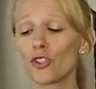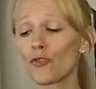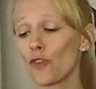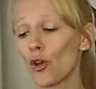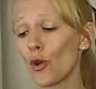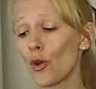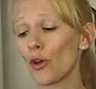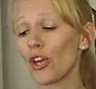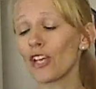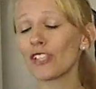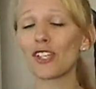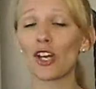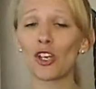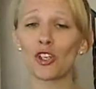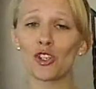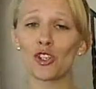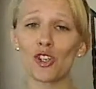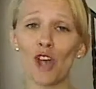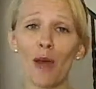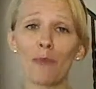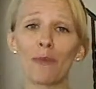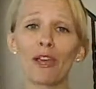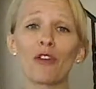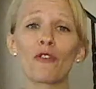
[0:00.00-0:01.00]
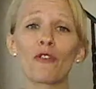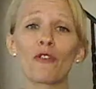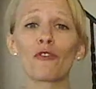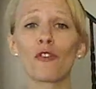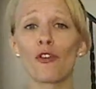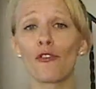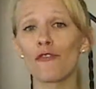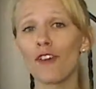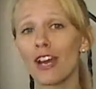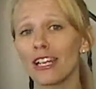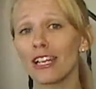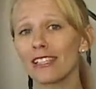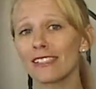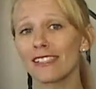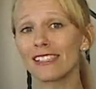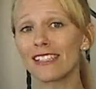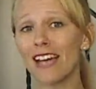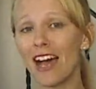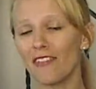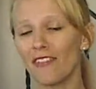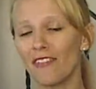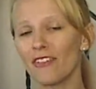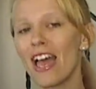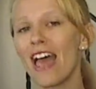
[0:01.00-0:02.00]
focus on shopping for fun
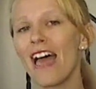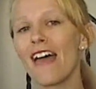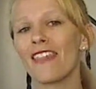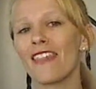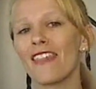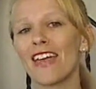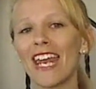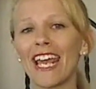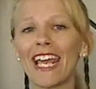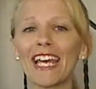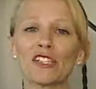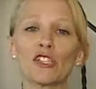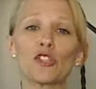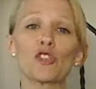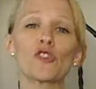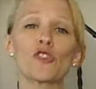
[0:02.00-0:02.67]
stuff that I get to